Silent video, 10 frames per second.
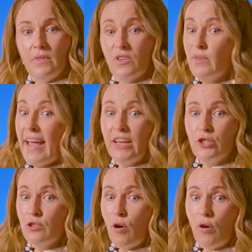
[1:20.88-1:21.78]

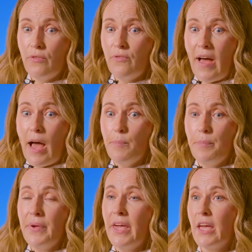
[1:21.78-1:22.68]
Creation of
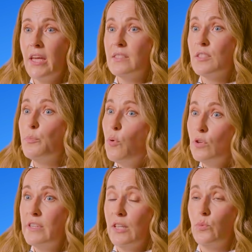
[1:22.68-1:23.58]
peer
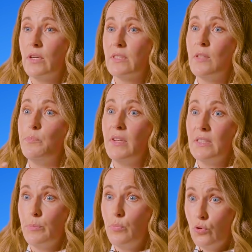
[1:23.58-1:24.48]
support networks and peer
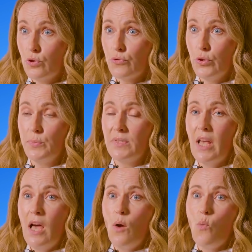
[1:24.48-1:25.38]
support groups
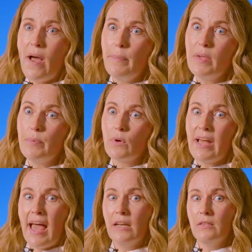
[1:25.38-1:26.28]
where people
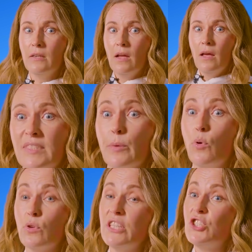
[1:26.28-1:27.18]
can
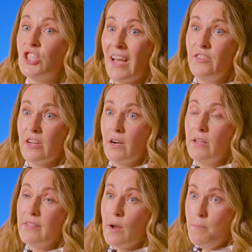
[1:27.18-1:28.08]
support each other
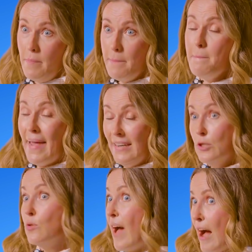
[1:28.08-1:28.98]
in their
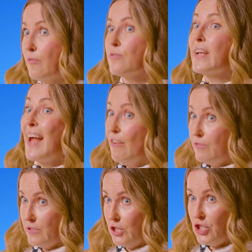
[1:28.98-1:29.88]
mental health
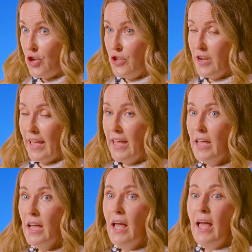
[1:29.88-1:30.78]
recovery journey